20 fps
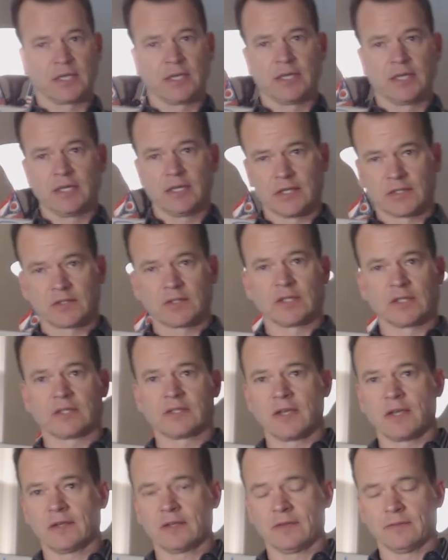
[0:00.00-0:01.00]
It's going to
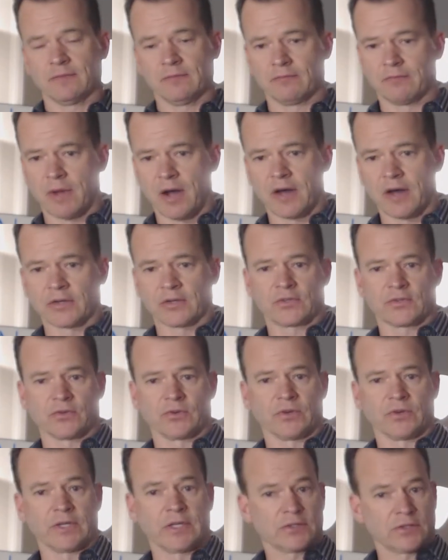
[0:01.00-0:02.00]
take monitoring.
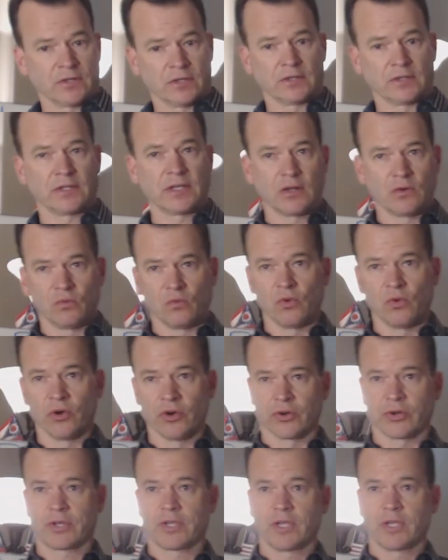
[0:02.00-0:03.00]
It's going to take
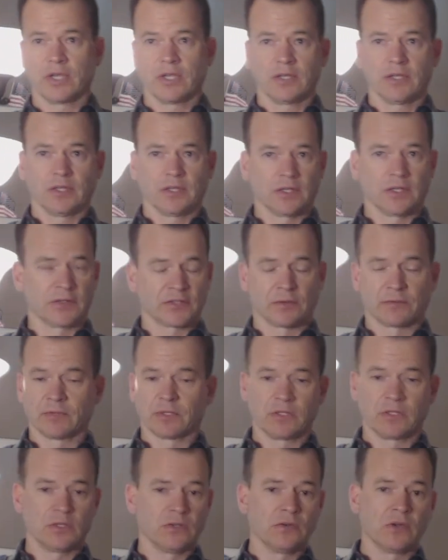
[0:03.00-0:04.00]
work. It's something you
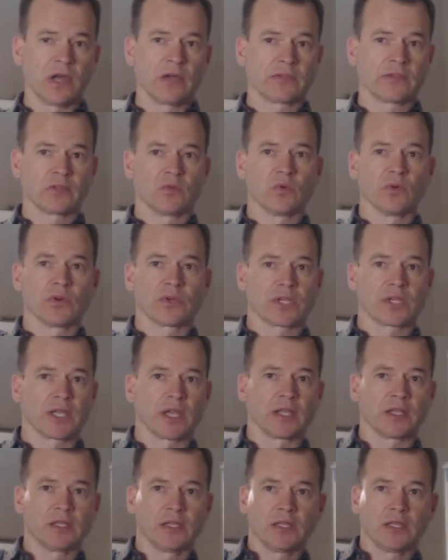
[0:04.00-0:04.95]
do have to work at.